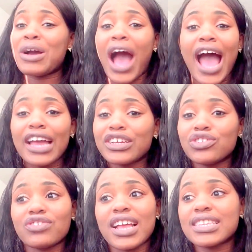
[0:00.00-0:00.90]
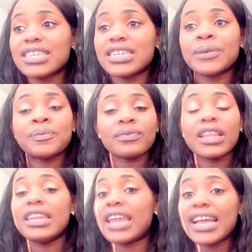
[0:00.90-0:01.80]
I dressed
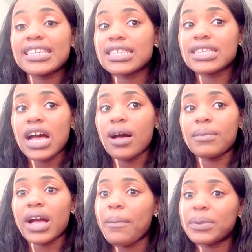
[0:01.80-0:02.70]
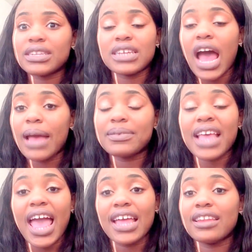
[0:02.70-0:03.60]
nice a couple of times,
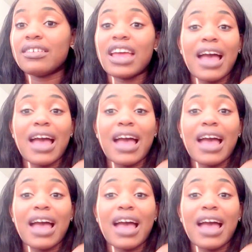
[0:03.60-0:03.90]
and